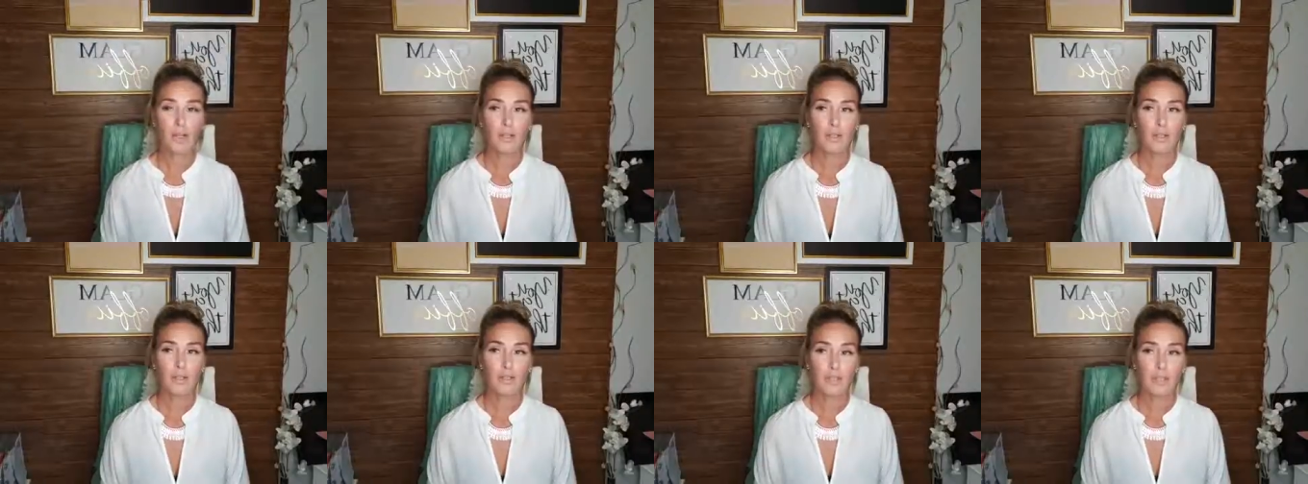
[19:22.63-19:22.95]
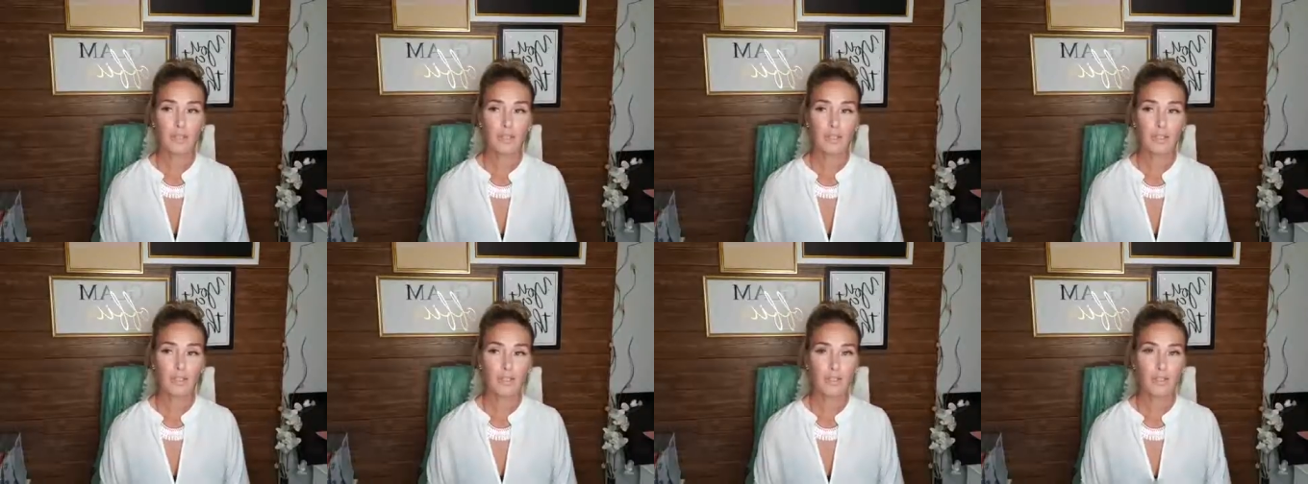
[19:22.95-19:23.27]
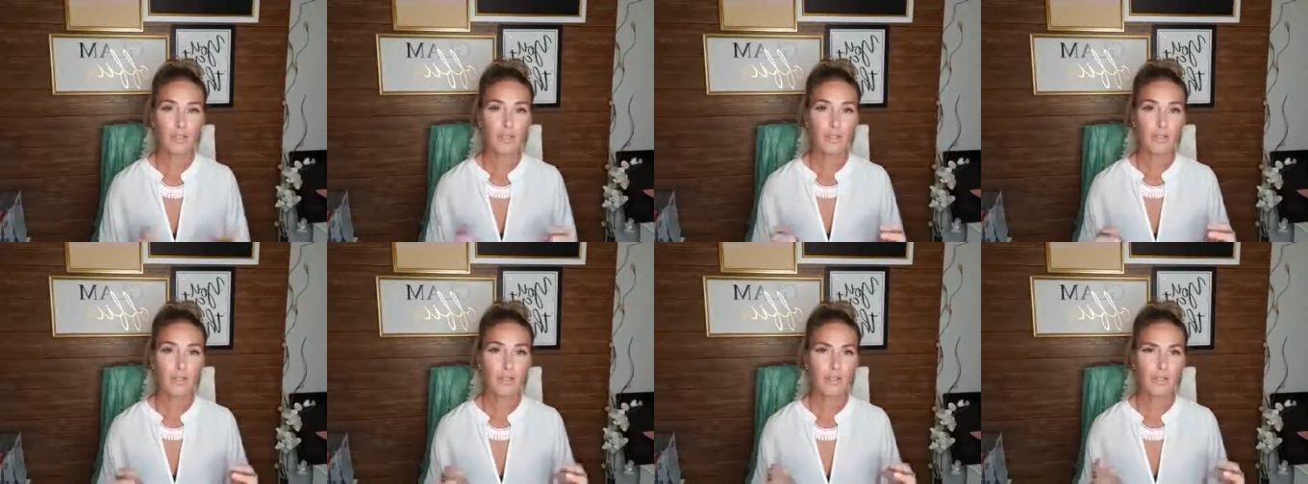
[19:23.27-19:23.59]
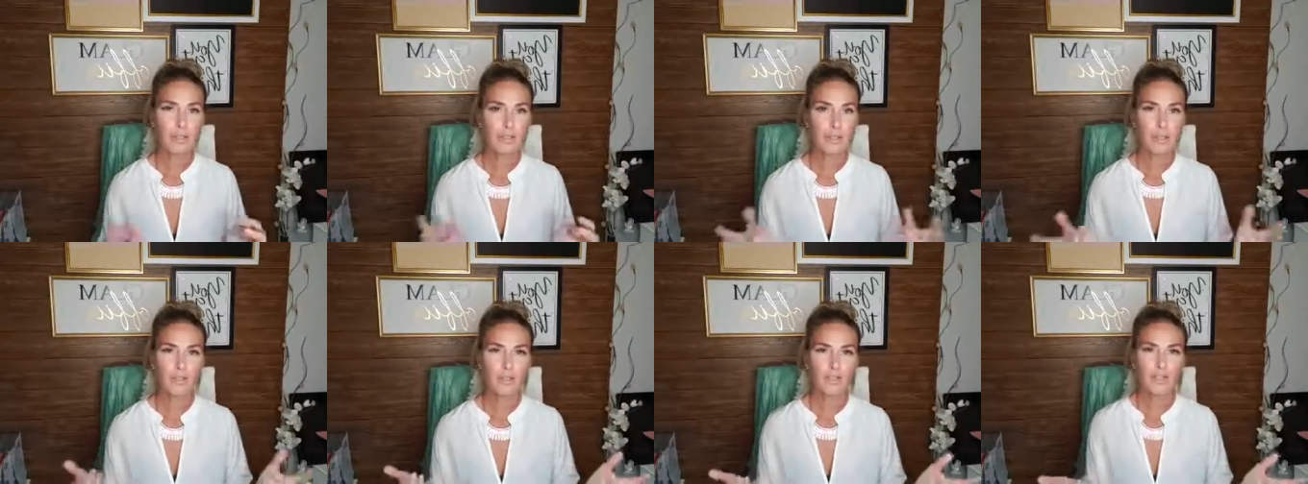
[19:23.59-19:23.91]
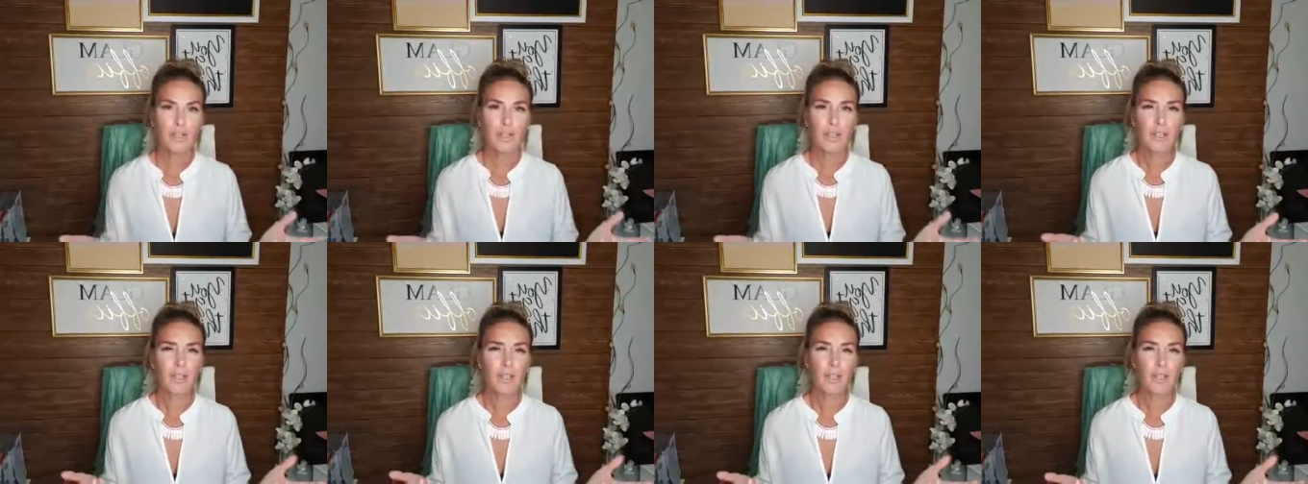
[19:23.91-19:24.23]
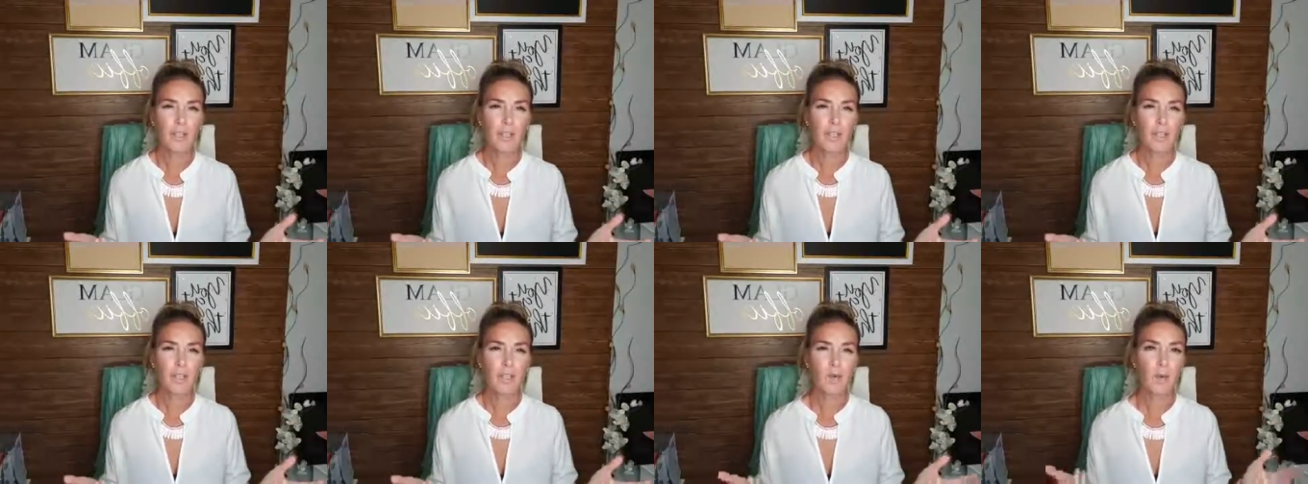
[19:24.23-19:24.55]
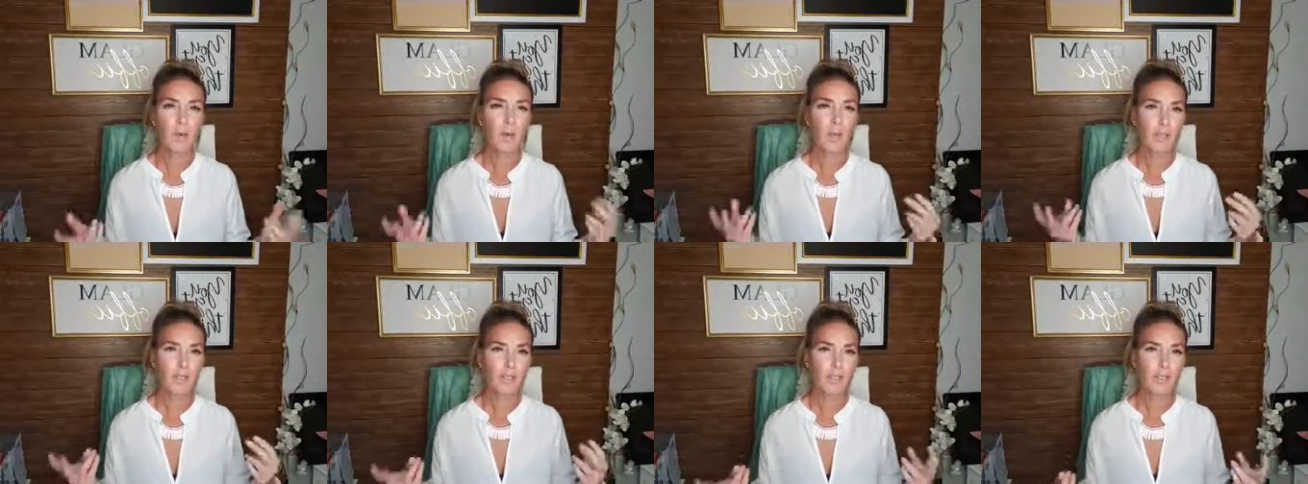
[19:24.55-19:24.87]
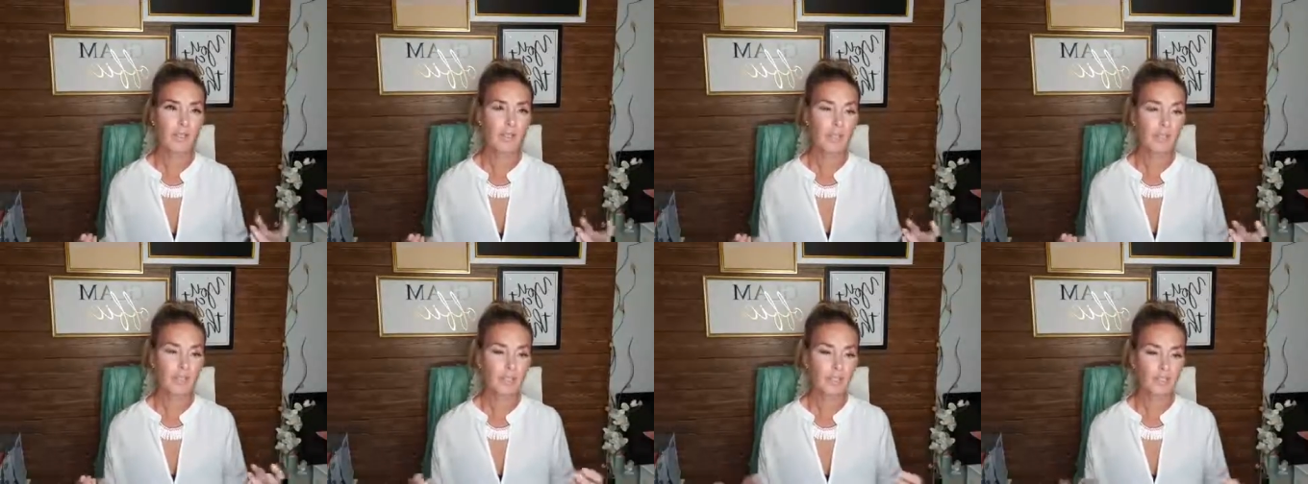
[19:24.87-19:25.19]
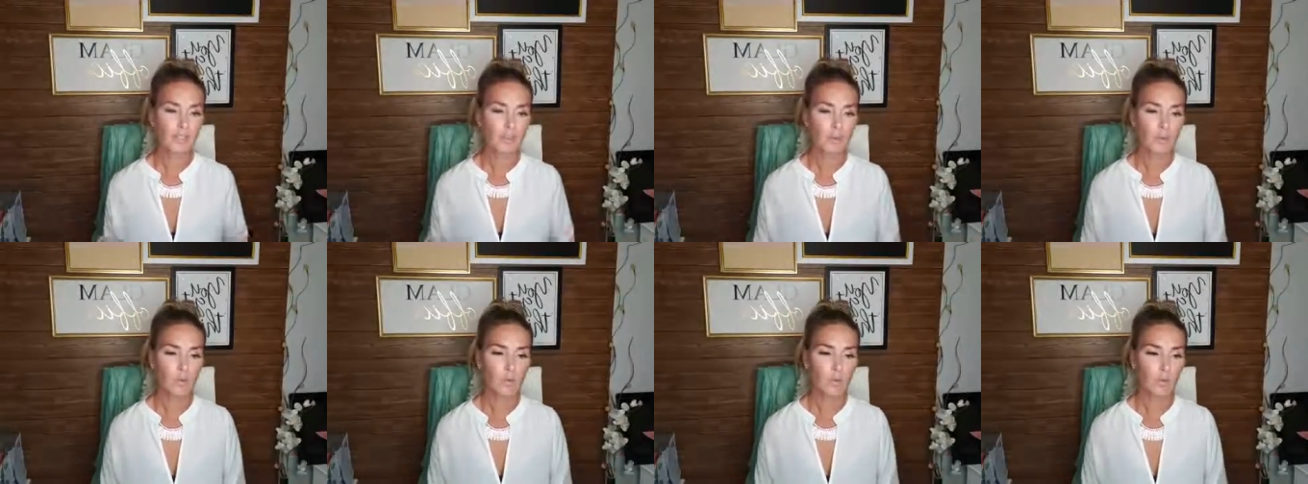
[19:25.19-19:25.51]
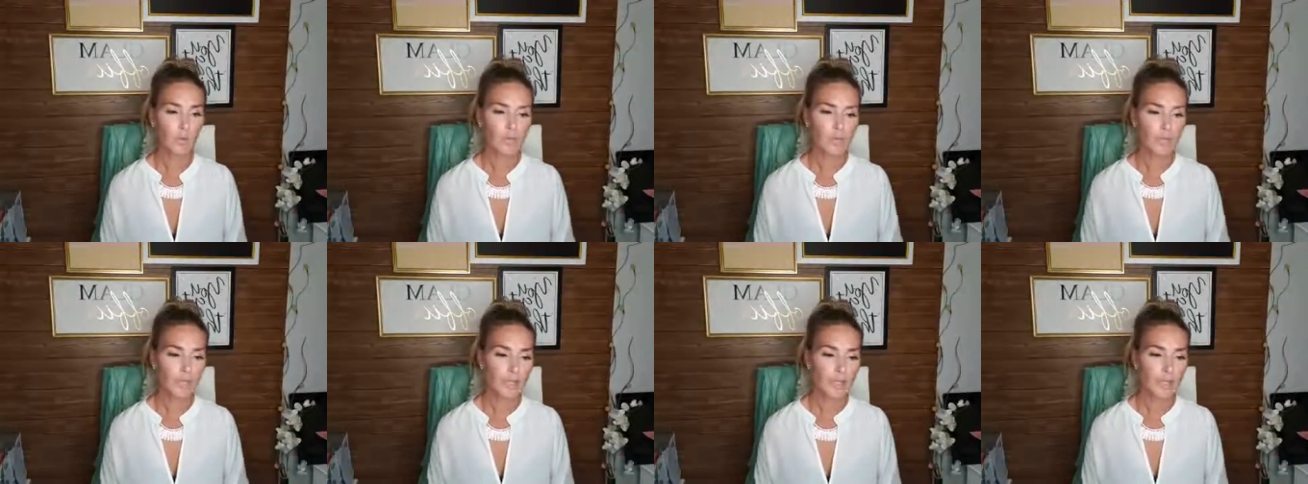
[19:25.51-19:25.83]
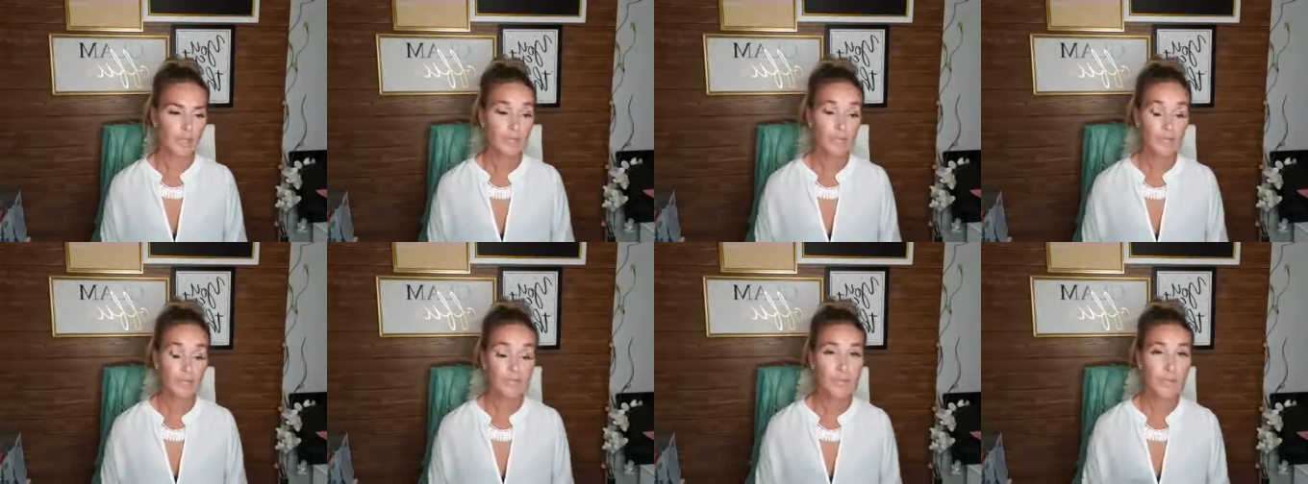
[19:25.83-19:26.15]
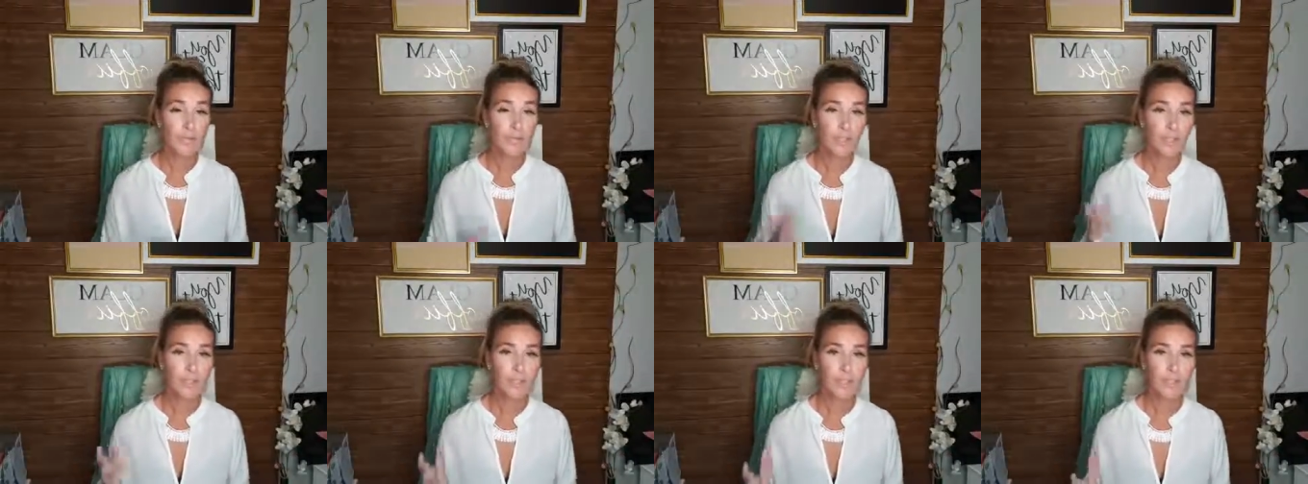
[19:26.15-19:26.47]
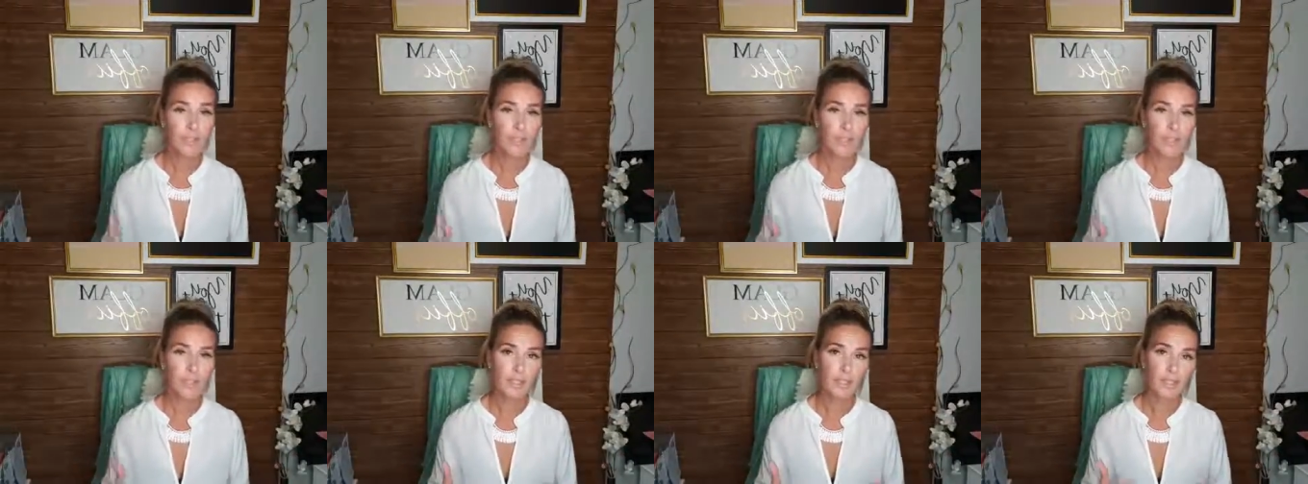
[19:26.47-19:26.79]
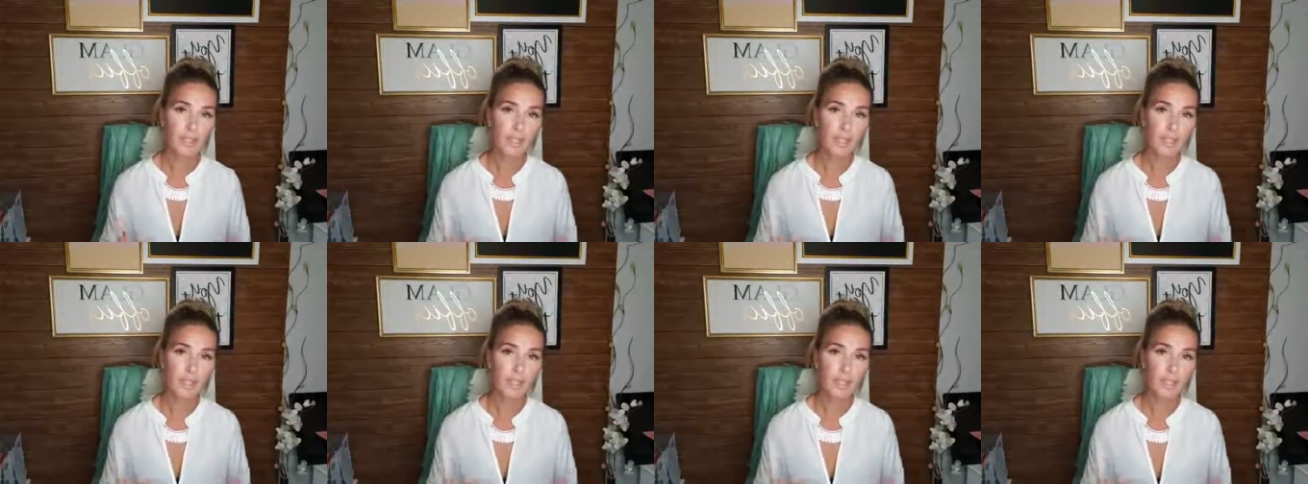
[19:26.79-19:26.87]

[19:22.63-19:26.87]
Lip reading: like a series, like think of like a book series or like a TV series.